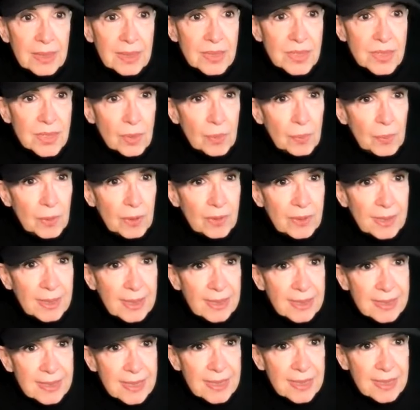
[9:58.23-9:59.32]
so
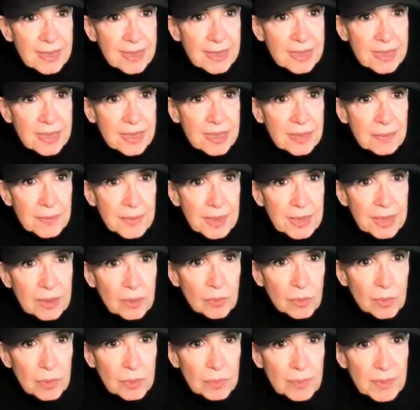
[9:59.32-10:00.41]
Bernadette says, to me,
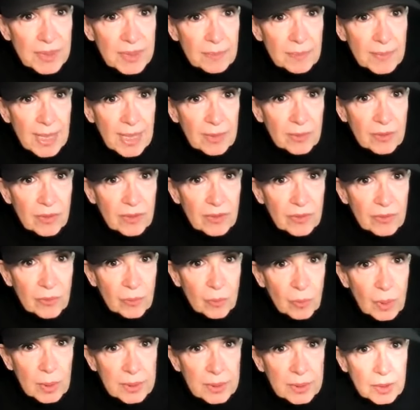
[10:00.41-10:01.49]
it would be a matter of
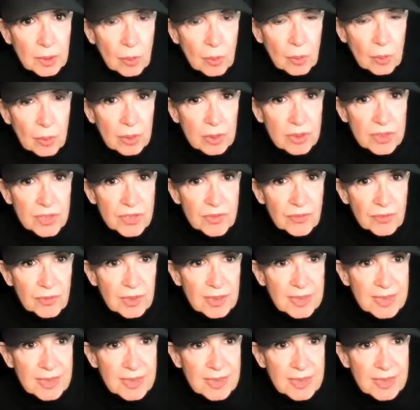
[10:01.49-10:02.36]
what course, for